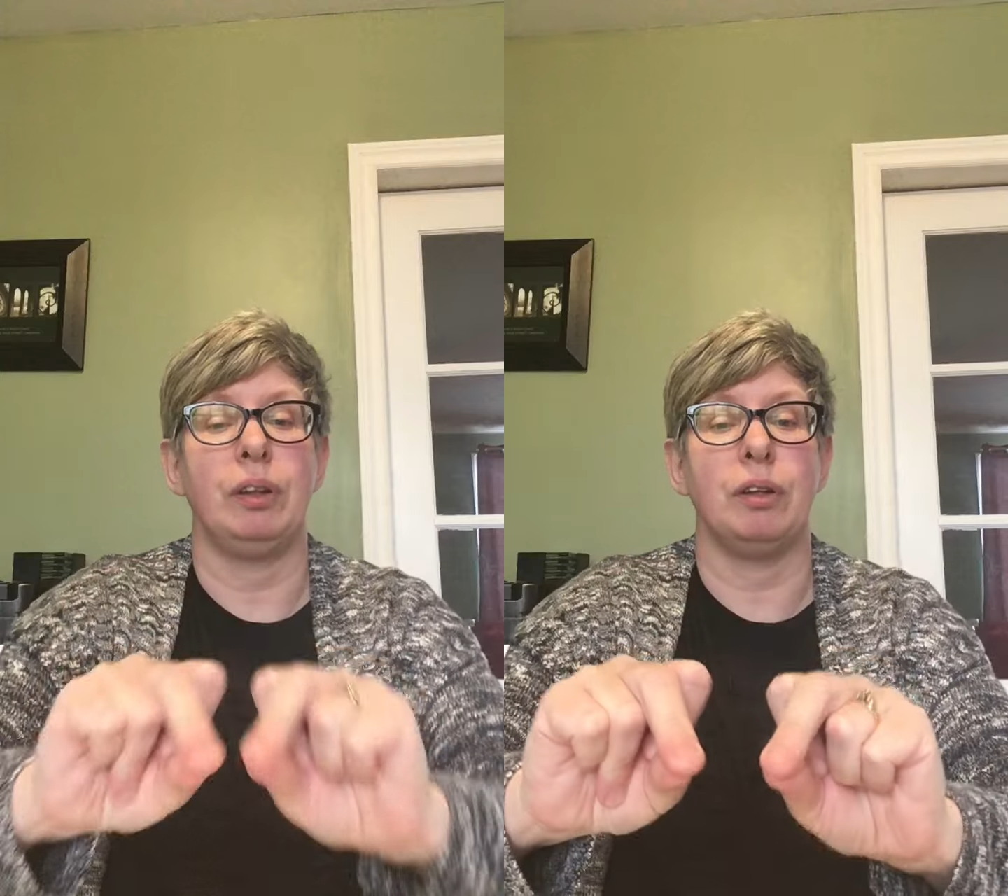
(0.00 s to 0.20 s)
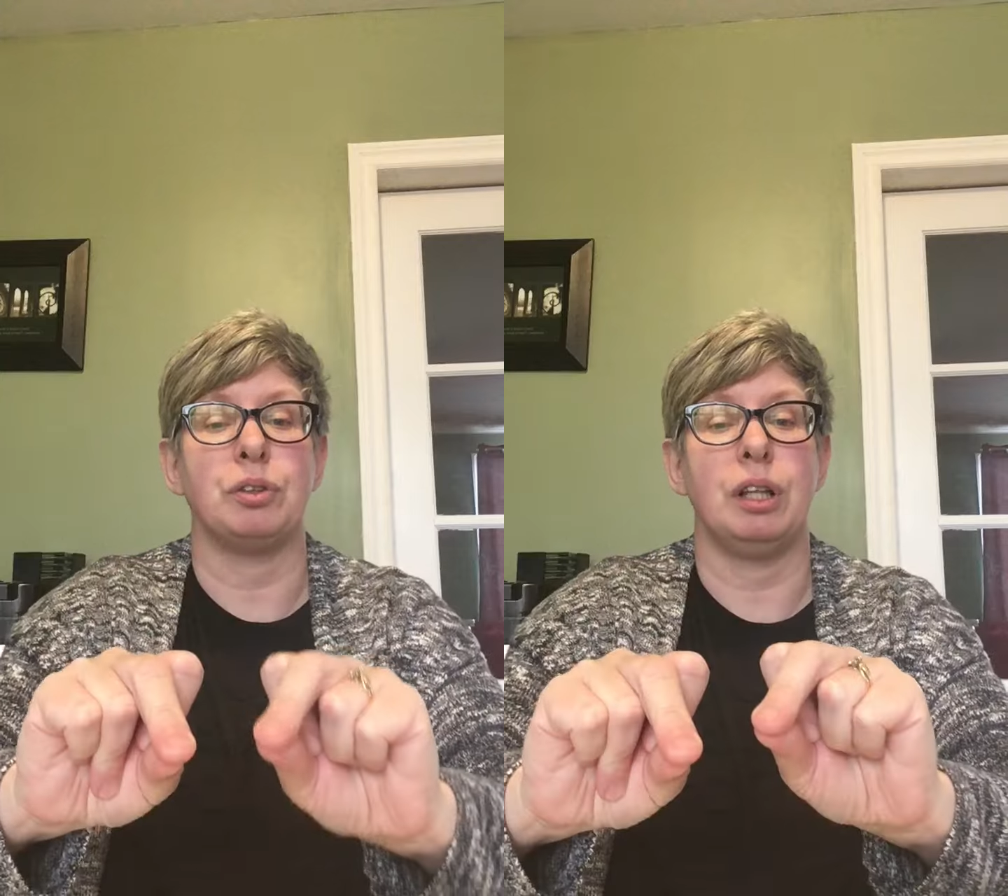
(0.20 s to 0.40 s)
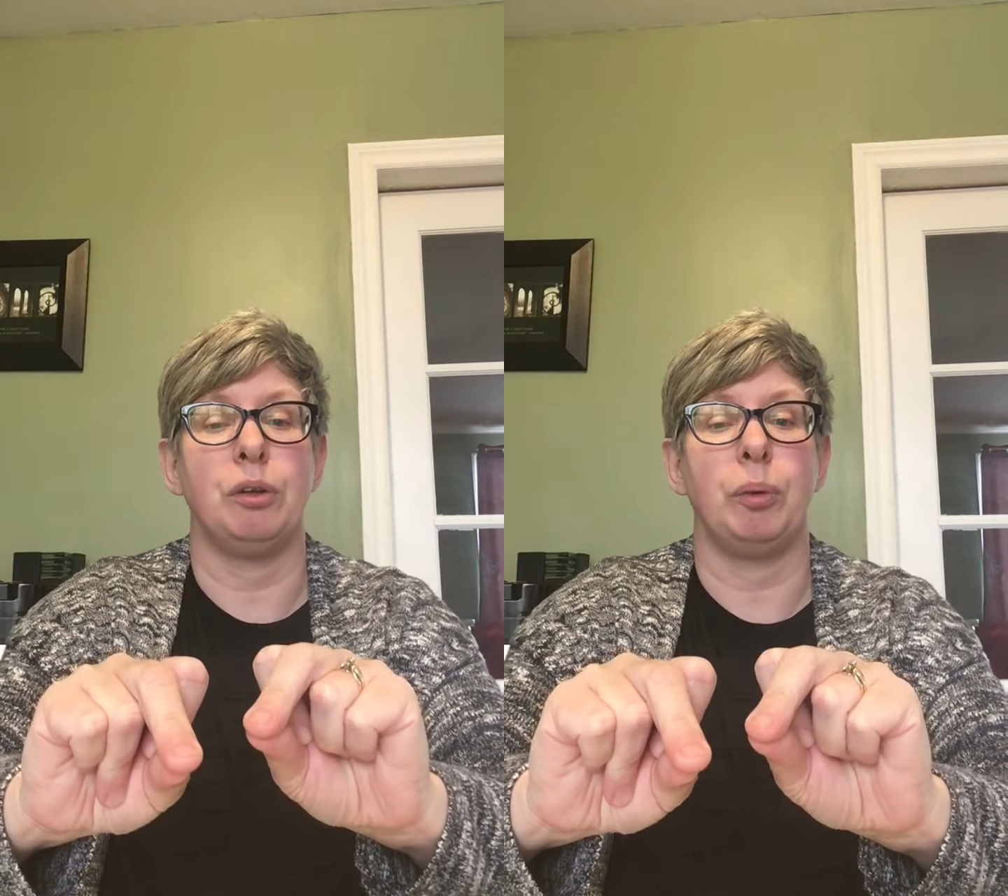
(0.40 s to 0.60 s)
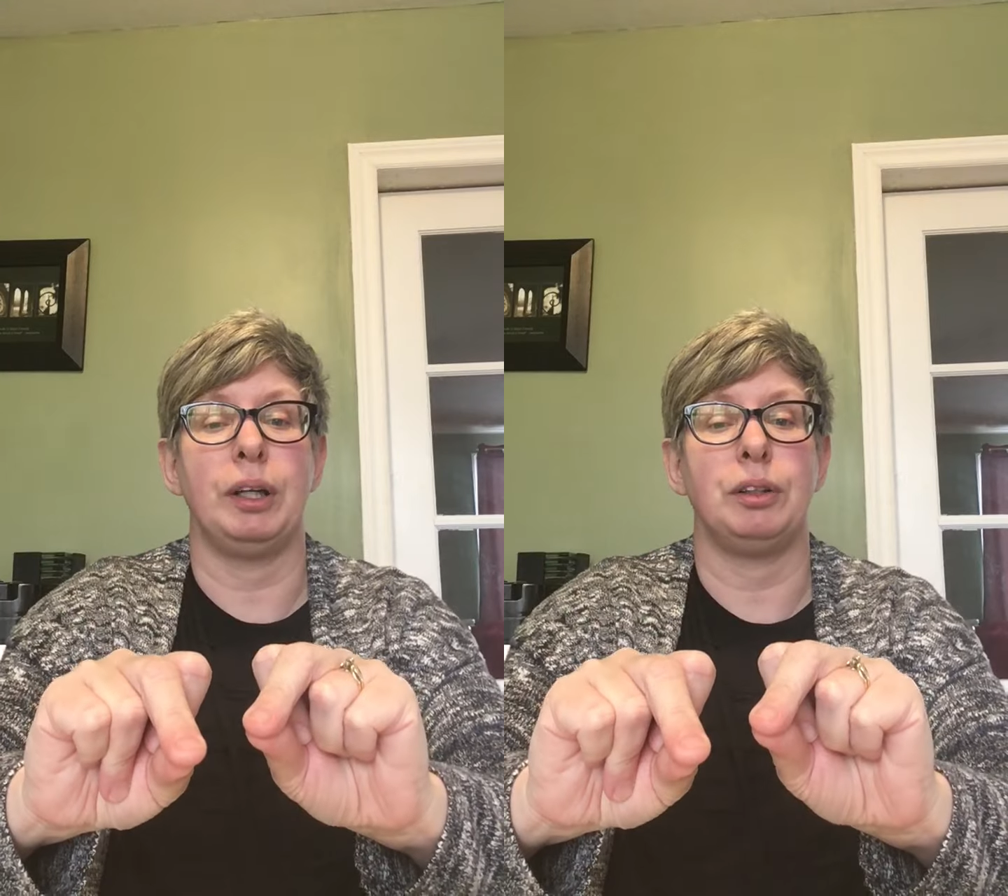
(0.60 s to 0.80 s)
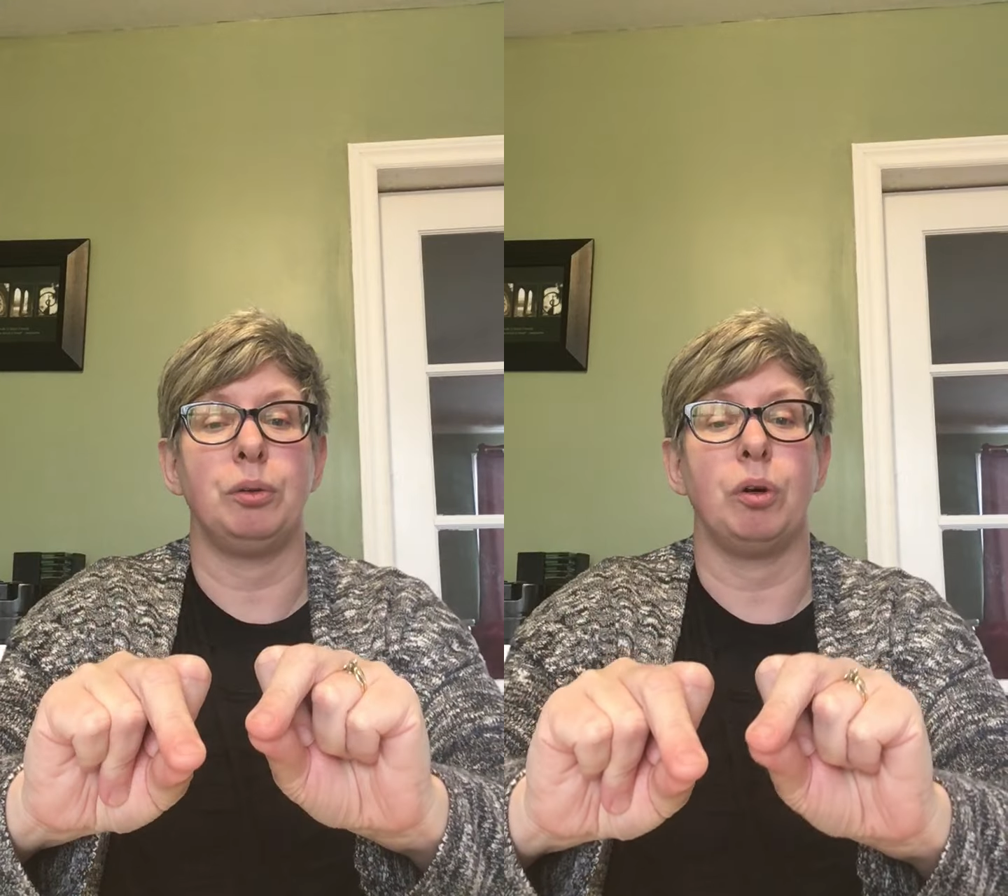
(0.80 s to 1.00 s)
There's another way
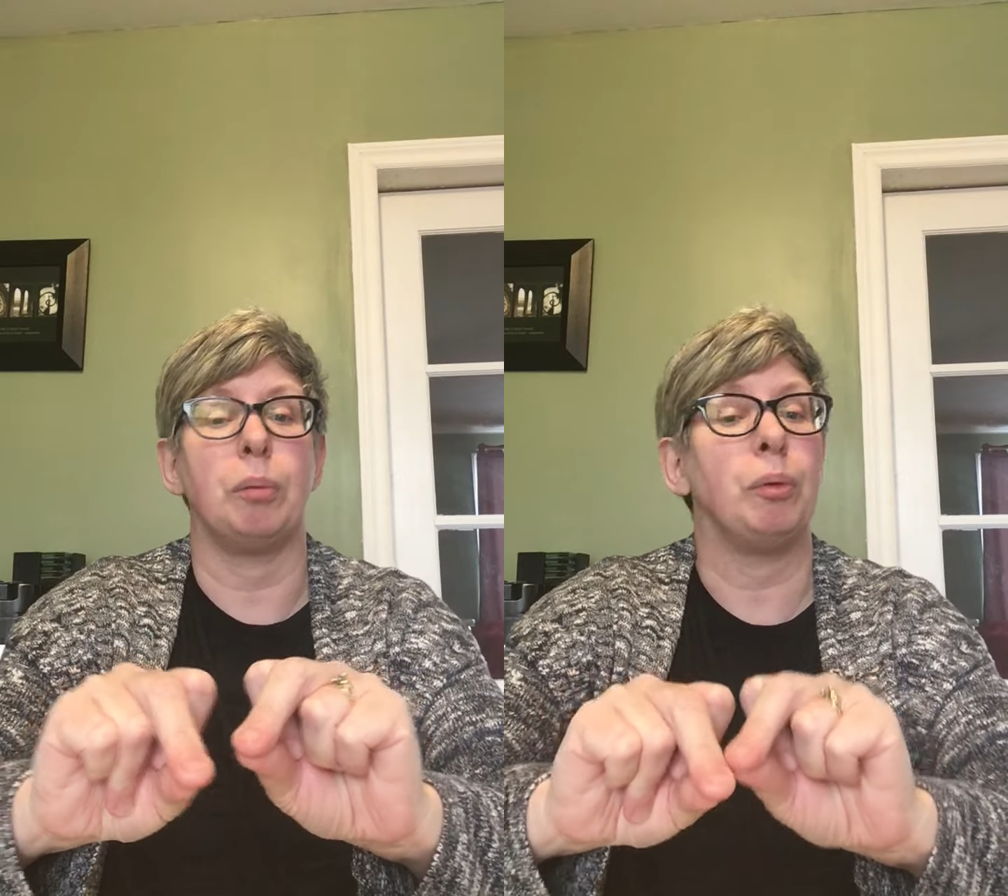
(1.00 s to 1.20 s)
to do her,